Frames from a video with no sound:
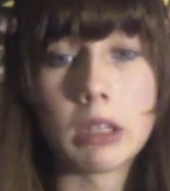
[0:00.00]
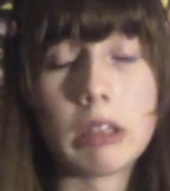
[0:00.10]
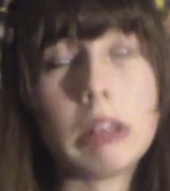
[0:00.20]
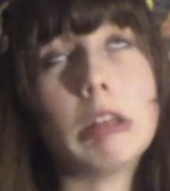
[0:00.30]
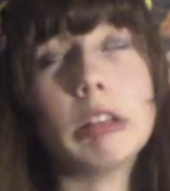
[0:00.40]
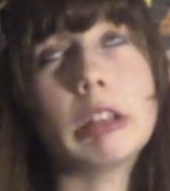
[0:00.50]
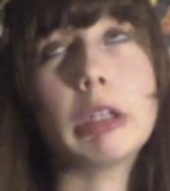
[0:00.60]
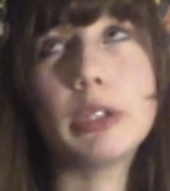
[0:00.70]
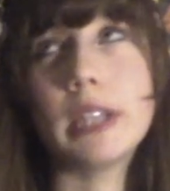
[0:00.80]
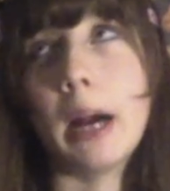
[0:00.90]
you're
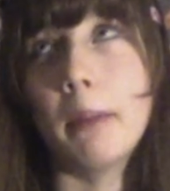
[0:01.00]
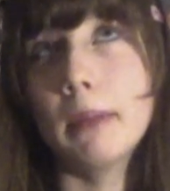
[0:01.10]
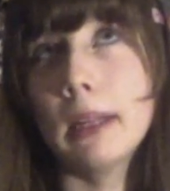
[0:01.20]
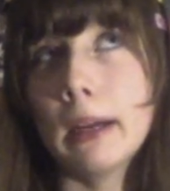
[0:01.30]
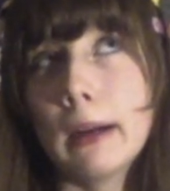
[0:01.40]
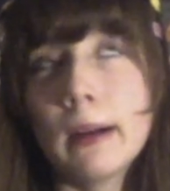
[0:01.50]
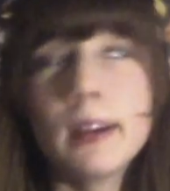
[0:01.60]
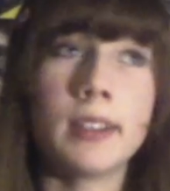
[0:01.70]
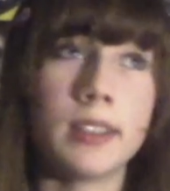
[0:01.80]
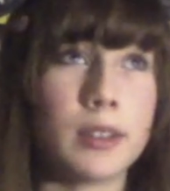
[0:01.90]
so Tumblr,
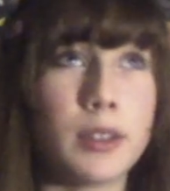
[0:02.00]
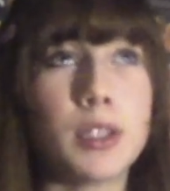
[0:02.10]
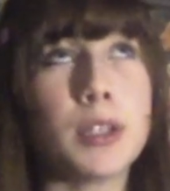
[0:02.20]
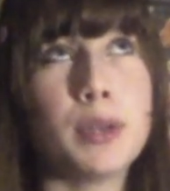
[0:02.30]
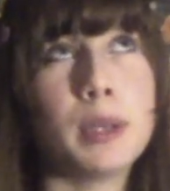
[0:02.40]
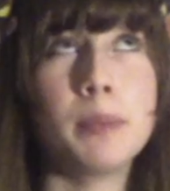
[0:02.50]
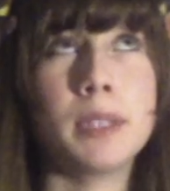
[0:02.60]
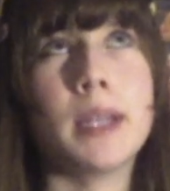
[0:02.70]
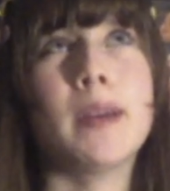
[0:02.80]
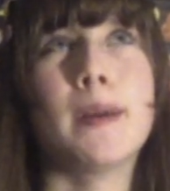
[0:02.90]
you're so
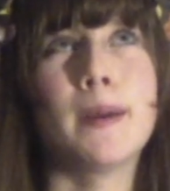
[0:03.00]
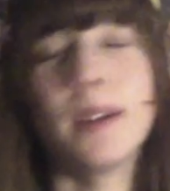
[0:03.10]
hipster.